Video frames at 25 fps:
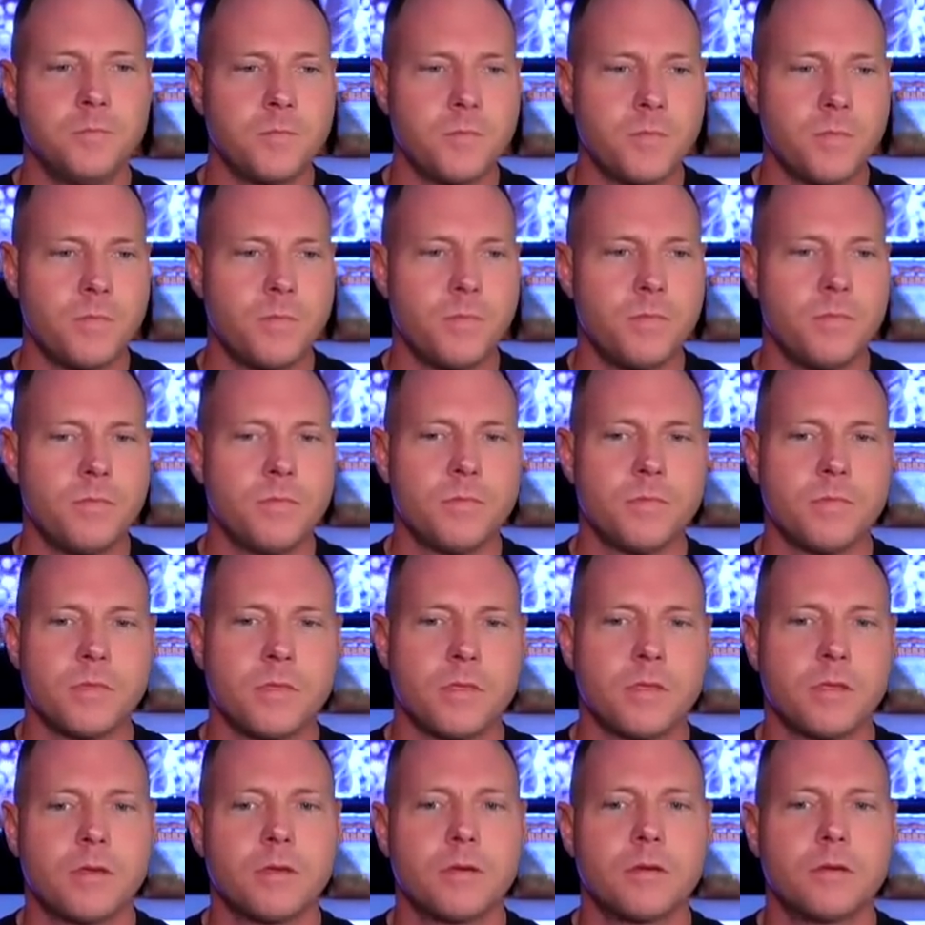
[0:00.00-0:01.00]

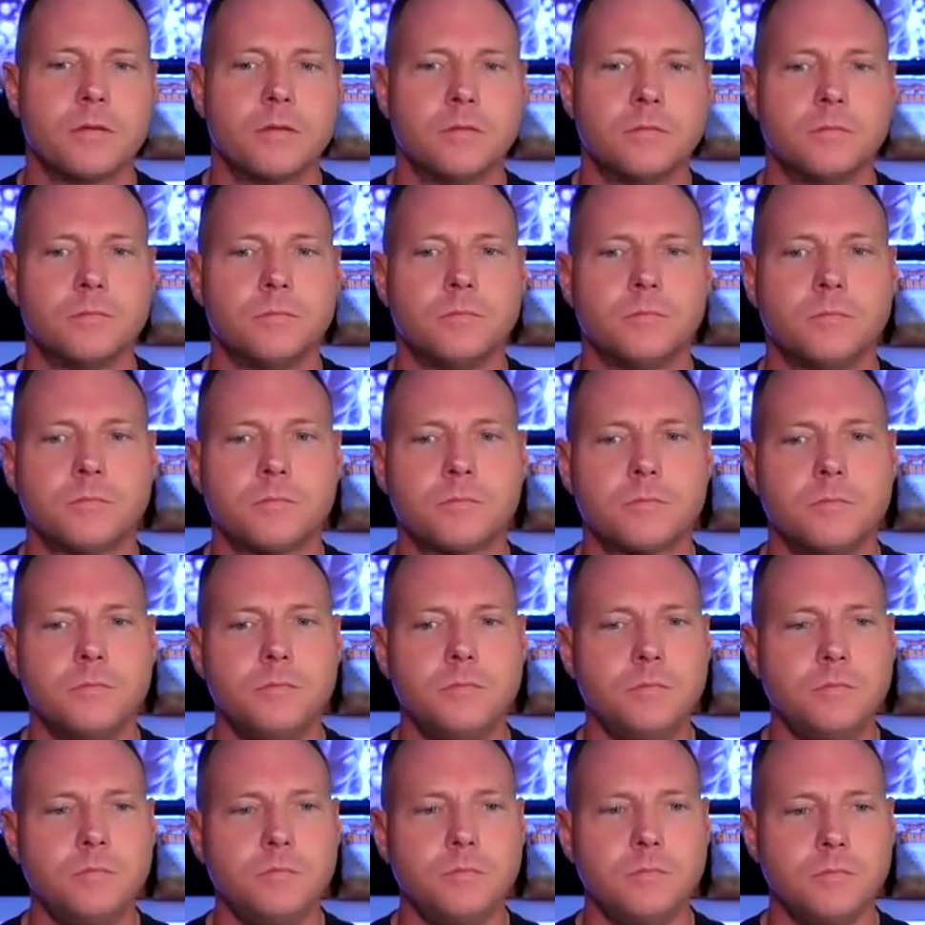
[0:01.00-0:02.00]

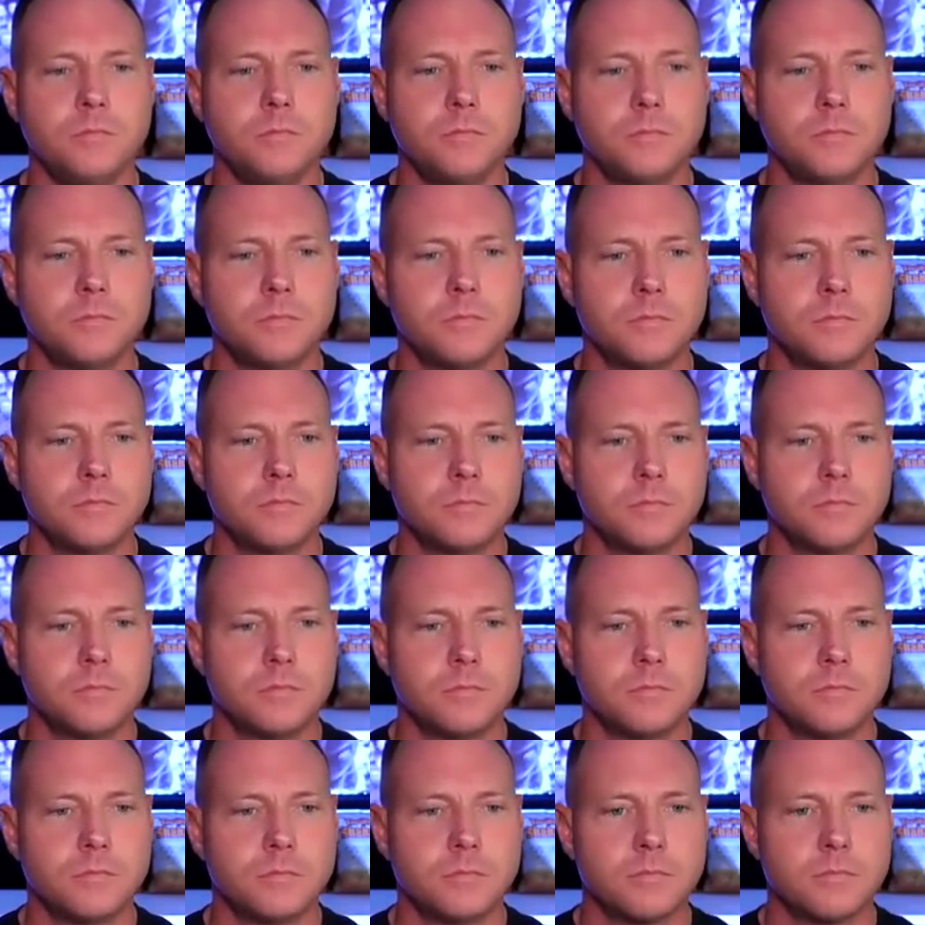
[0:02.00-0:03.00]

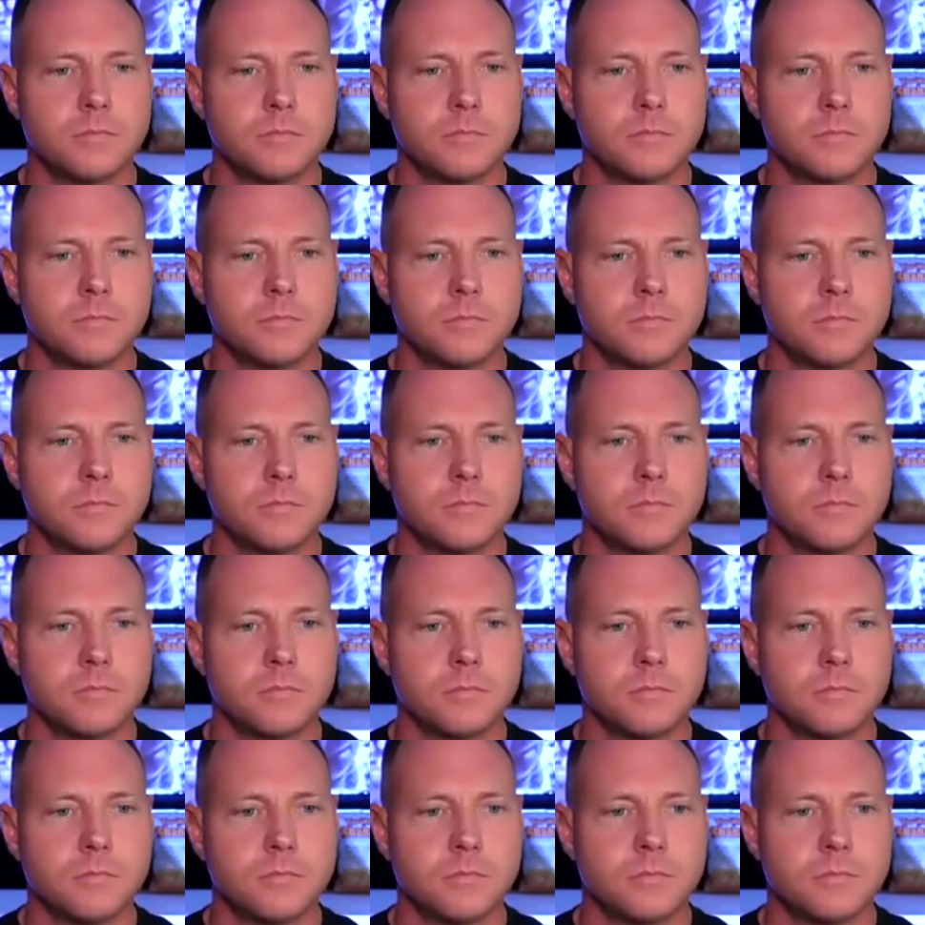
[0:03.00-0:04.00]

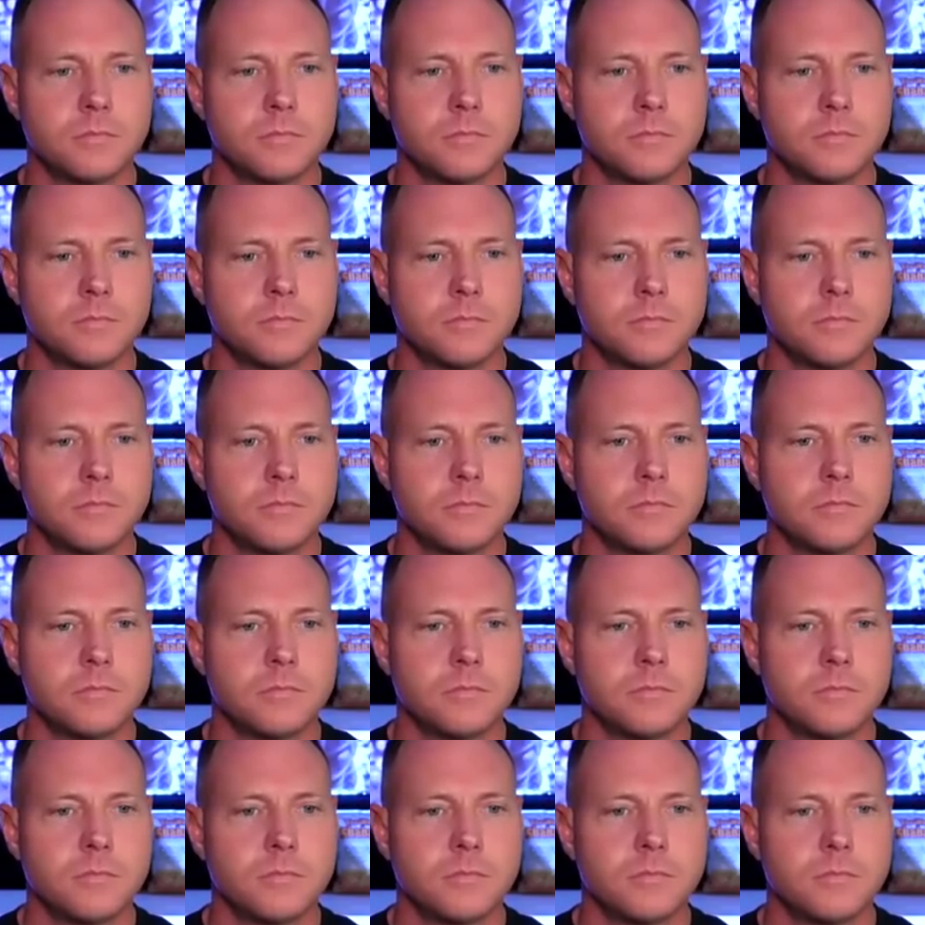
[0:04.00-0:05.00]

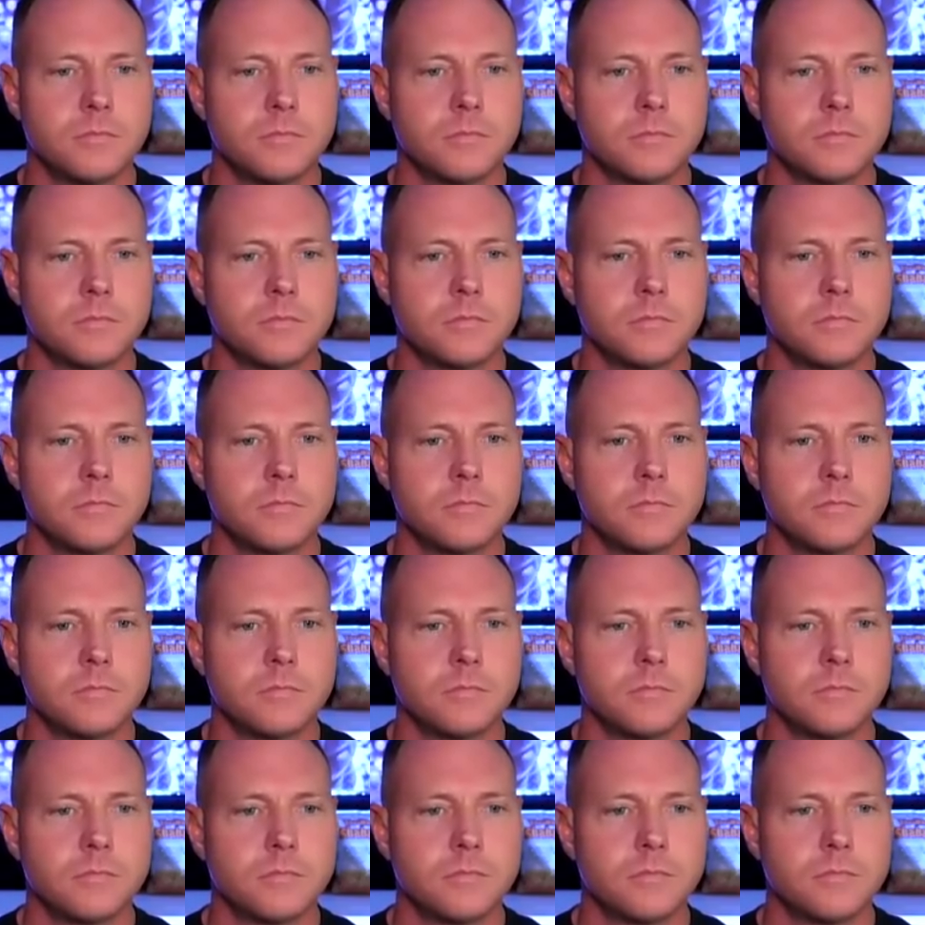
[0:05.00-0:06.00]

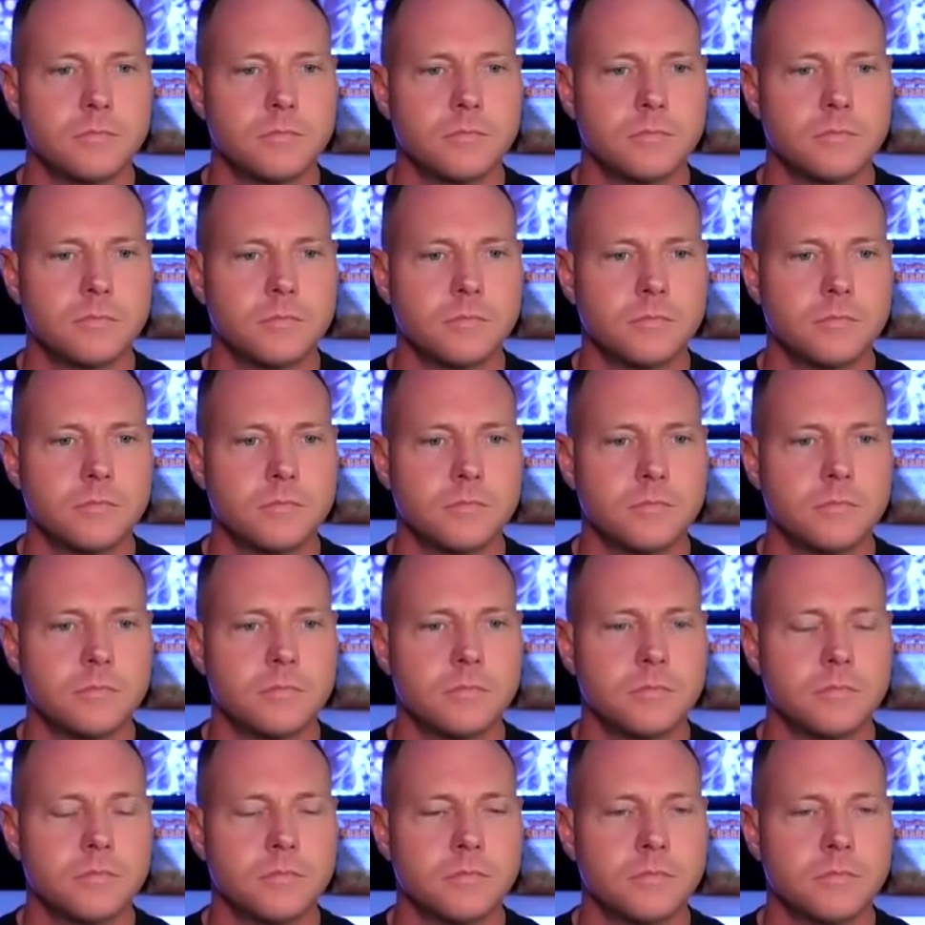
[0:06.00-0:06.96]
(not speaking)